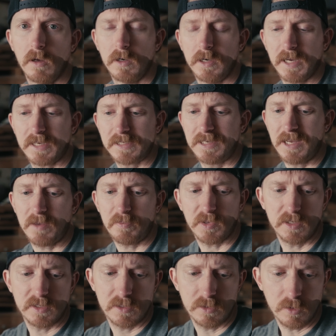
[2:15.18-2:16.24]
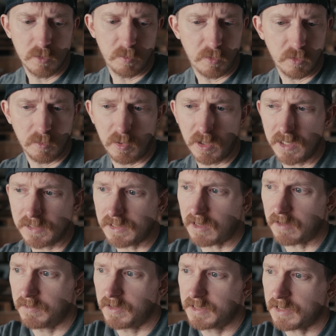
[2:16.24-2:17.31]
Next step is to pull the plugs
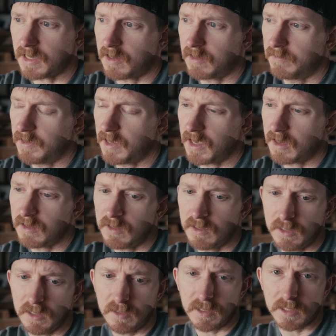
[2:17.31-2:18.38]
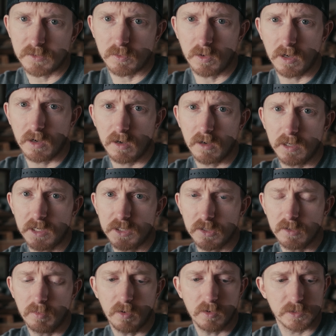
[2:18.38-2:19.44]
out of each side of the van, and that's where each of
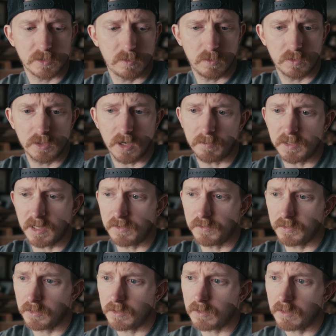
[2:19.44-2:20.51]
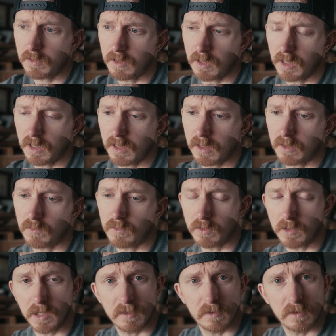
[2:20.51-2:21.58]
the bolts will drop down through, and we'll
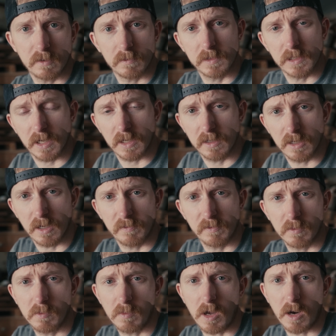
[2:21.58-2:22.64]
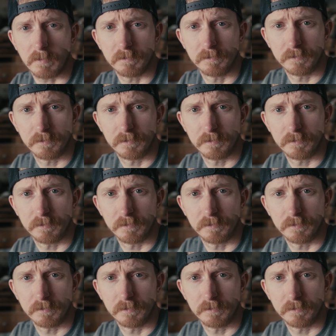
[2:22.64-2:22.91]
get them tightened up from the bottom.